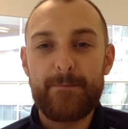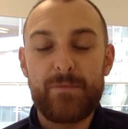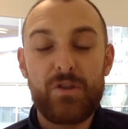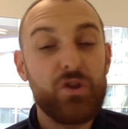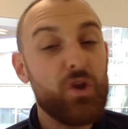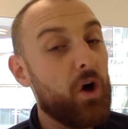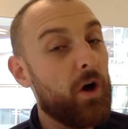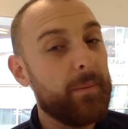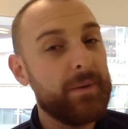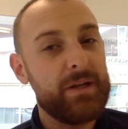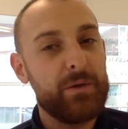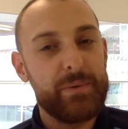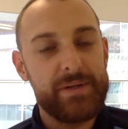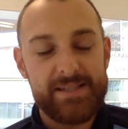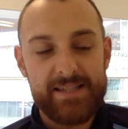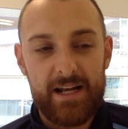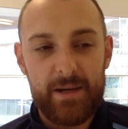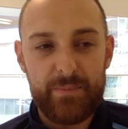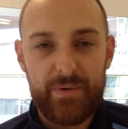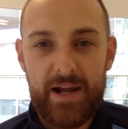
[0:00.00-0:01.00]
Normally we
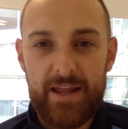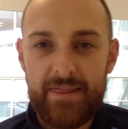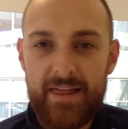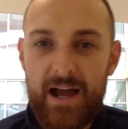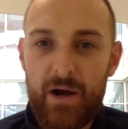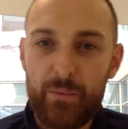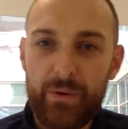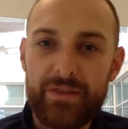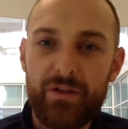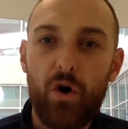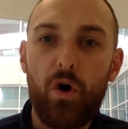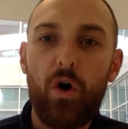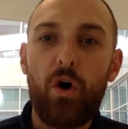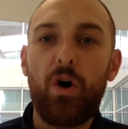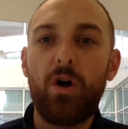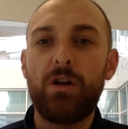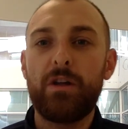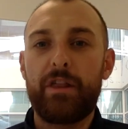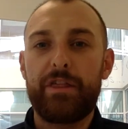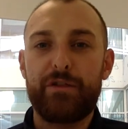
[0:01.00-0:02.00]
celebrate that with
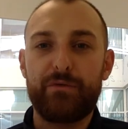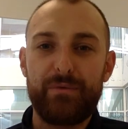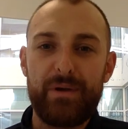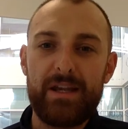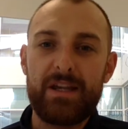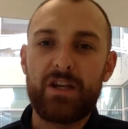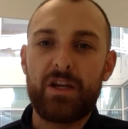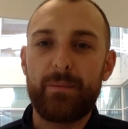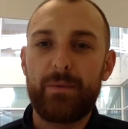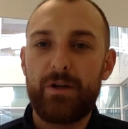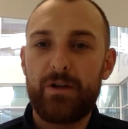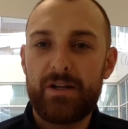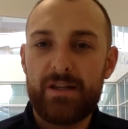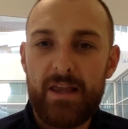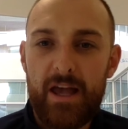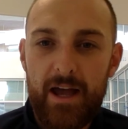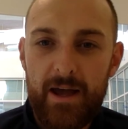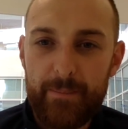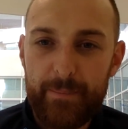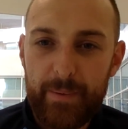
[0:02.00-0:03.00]
all three community
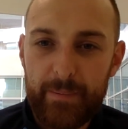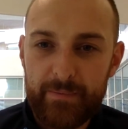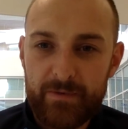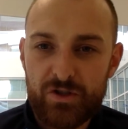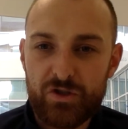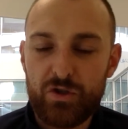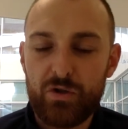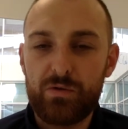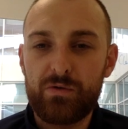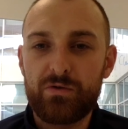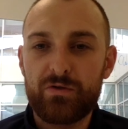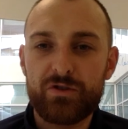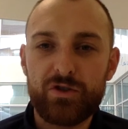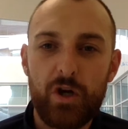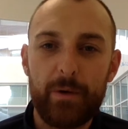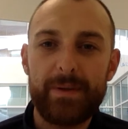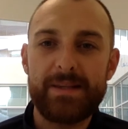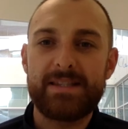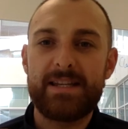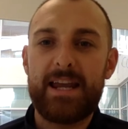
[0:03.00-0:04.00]
schools
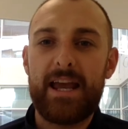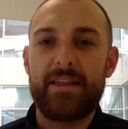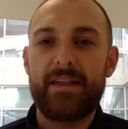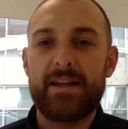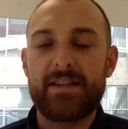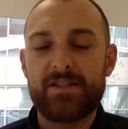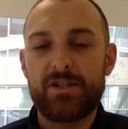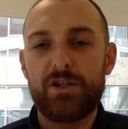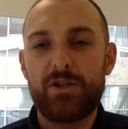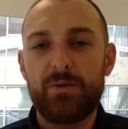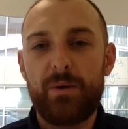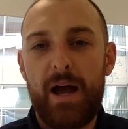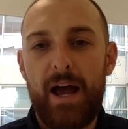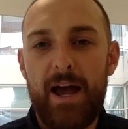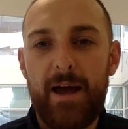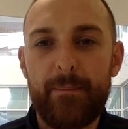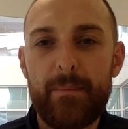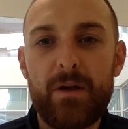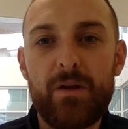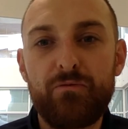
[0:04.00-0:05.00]
coming together to
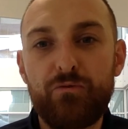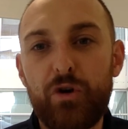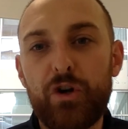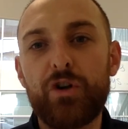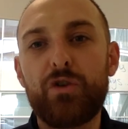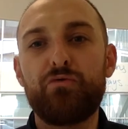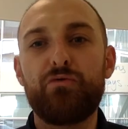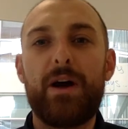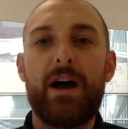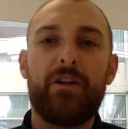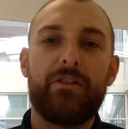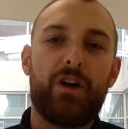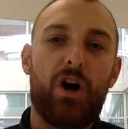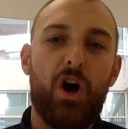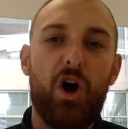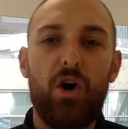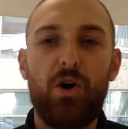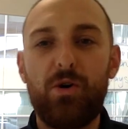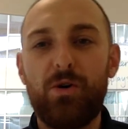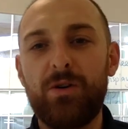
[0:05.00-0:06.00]
run around the
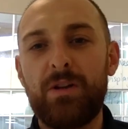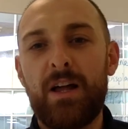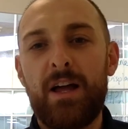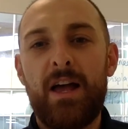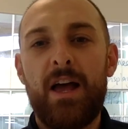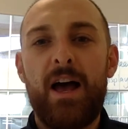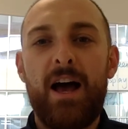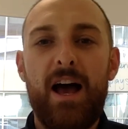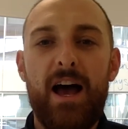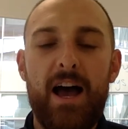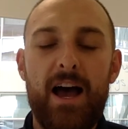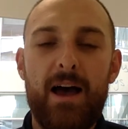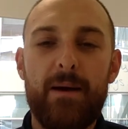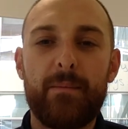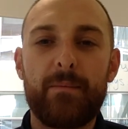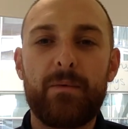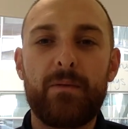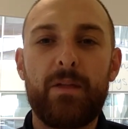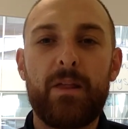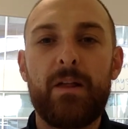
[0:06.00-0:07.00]
whole
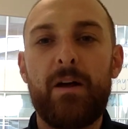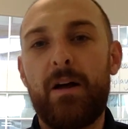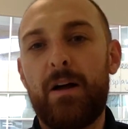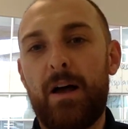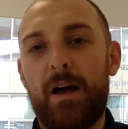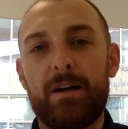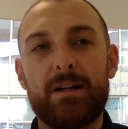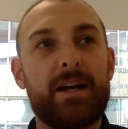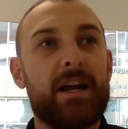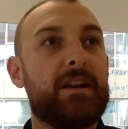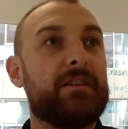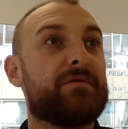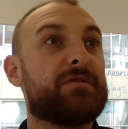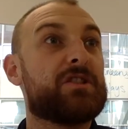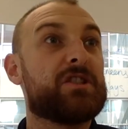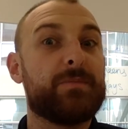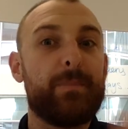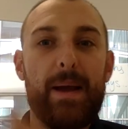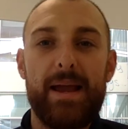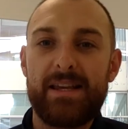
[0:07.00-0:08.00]
kind of
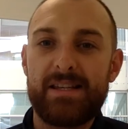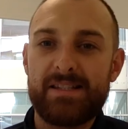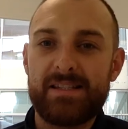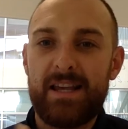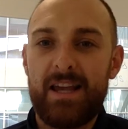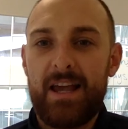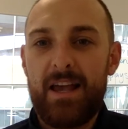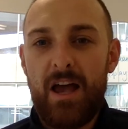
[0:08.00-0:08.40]
space